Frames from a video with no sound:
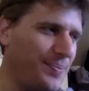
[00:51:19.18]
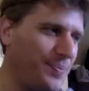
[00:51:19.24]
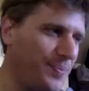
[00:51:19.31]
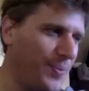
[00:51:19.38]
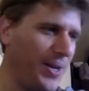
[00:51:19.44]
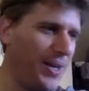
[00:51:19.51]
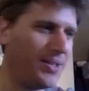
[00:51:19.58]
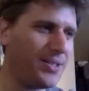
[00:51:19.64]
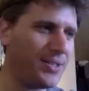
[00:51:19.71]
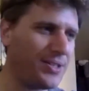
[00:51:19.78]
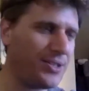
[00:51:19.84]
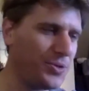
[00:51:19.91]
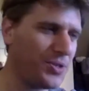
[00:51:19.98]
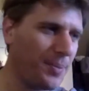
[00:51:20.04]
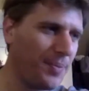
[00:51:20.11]
we need to
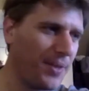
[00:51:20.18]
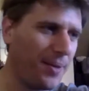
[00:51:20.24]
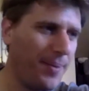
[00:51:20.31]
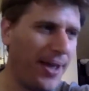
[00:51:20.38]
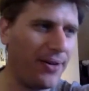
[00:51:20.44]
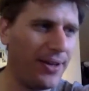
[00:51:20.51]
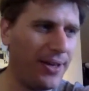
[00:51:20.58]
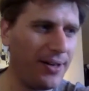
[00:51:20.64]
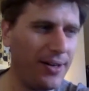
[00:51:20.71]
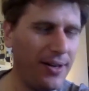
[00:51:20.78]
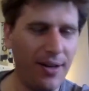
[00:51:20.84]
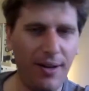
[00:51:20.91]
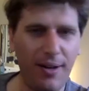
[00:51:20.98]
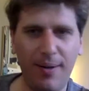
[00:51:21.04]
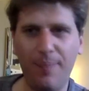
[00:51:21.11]
do something about it,
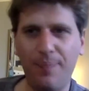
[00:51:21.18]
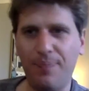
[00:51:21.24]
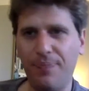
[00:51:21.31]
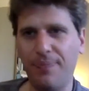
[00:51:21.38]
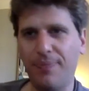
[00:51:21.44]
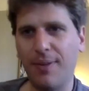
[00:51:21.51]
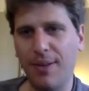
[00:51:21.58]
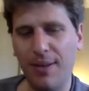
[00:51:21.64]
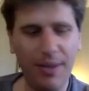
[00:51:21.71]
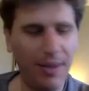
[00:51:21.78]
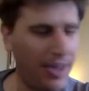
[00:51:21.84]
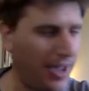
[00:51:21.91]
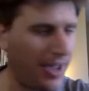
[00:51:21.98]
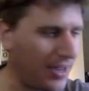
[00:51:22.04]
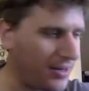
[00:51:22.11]
um,
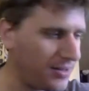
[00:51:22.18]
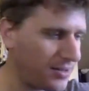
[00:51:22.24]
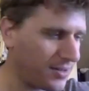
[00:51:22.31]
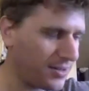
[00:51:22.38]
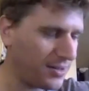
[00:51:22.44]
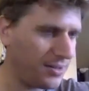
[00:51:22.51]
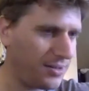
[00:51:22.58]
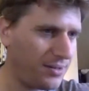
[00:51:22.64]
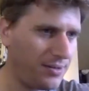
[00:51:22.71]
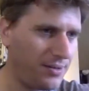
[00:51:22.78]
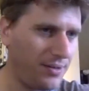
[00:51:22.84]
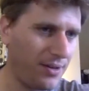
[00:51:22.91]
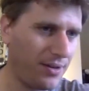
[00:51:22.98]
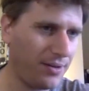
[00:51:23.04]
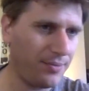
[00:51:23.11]
and
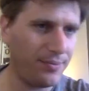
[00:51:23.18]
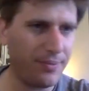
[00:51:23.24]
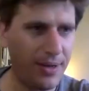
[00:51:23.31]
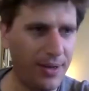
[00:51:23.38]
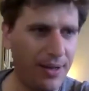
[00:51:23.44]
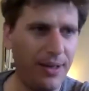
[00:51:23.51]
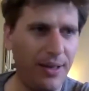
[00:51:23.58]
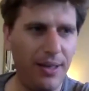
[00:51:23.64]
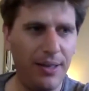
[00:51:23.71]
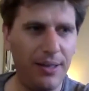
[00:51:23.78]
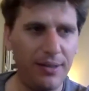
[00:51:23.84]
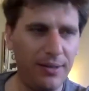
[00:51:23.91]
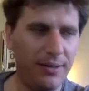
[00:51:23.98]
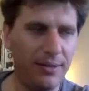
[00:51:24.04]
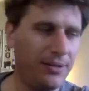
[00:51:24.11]
you know
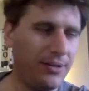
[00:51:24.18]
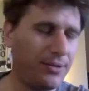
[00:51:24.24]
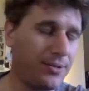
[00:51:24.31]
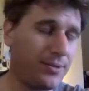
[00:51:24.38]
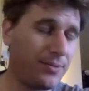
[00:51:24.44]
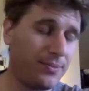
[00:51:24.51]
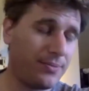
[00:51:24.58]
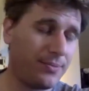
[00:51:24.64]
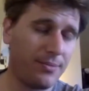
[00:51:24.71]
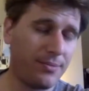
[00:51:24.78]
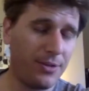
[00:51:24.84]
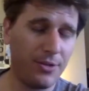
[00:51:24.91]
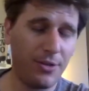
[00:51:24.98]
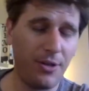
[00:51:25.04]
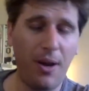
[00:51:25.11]
there's
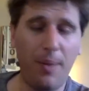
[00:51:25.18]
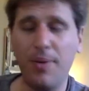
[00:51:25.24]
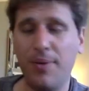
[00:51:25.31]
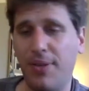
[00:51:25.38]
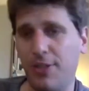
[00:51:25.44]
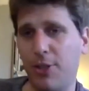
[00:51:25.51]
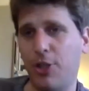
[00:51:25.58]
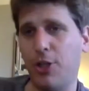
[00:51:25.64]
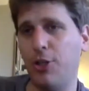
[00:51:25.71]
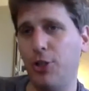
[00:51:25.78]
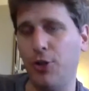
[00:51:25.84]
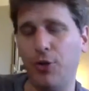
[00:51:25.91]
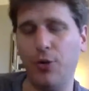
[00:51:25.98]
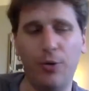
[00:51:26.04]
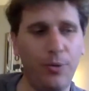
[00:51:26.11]
there's a number of things you could
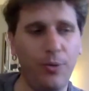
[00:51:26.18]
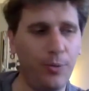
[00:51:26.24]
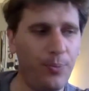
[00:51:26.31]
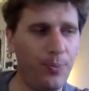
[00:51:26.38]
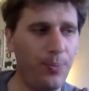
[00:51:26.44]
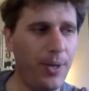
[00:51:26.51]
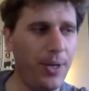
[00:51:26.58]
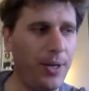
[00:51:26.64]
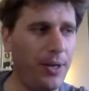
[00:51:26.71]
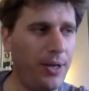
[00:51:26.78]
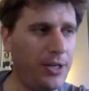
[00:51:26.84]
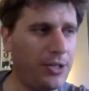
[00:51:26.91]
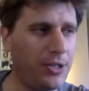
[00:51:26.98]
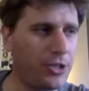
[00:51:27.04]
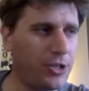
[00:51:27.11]
do. But
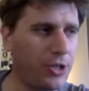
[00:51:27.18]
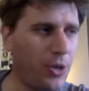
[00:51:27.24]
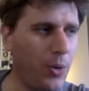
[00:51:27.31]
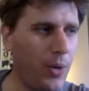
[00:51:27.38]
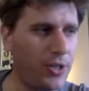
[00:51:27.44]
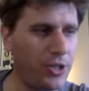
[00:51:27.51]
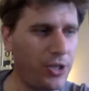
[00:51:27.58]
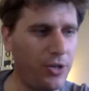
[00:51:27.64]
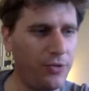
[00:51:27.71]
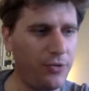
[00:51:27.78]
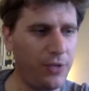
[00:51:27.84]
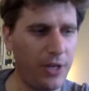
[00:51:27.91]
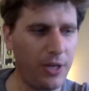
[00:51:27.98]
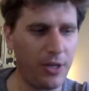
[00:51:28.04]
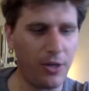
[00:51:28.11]
it's just a question of
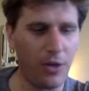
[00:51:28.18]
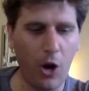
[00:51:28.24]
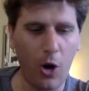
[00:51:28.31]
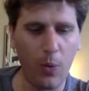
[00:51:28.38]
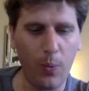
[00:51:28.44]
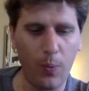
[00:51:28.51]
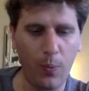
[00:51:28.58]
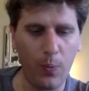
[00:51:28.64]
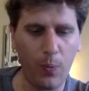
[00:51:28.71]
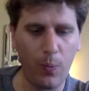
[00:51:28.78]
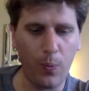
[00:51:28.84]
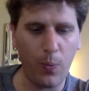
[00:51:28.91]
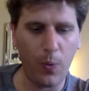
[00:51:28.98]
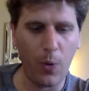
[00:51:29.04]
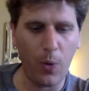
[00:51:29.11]
like, are
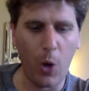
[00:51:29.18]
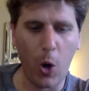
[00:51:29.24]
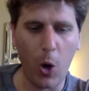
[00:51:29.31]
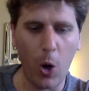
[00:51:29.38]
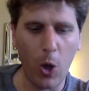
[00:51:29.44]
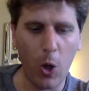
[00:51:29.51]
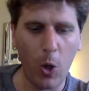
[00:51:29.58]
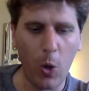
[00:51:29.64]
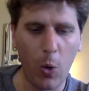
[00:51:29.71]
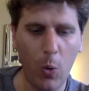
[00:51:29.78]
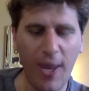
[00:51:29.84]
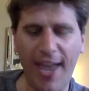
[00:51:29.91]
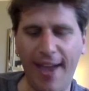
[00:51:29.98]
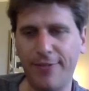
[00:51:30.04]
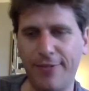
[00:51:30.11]

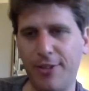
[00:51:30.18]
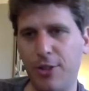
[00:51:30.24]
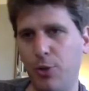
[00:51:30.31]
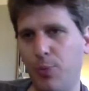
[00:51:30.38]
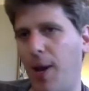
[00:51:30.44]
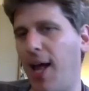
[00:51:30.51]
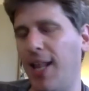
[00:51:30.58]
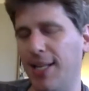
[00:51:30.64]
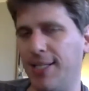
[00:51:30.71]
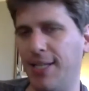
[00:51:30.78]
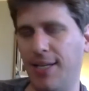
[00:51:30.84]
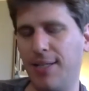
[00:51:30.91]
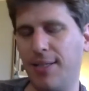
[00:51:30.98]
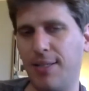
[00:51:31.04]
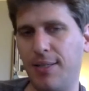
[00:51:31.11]
we have to do
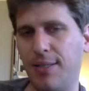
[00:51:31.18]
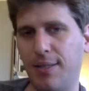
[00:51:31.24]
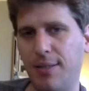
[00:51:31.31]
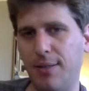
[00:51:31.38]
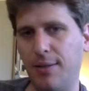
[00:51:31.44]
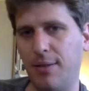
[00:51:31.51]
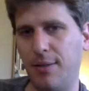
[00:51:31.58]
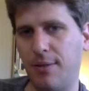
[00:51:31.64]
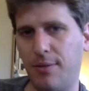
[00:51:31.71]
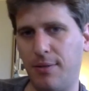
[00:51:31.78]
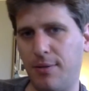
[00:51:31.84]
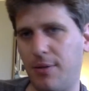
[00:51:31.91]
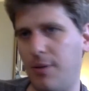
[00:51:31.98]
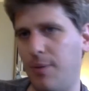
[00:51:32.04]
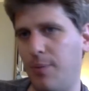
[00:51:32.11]
politics
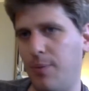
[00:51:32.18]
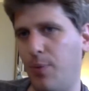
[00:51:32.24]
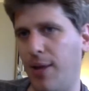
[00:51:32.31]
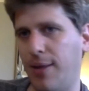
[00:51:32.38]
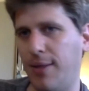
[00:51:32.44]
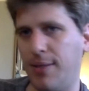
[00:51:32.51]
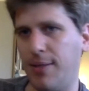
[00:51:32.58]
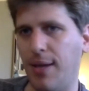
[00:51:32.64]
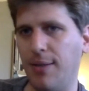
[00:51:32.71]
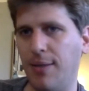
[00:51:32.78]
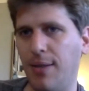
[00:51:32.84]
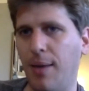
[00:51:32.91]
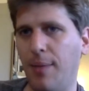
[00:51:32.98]
to break these guys up?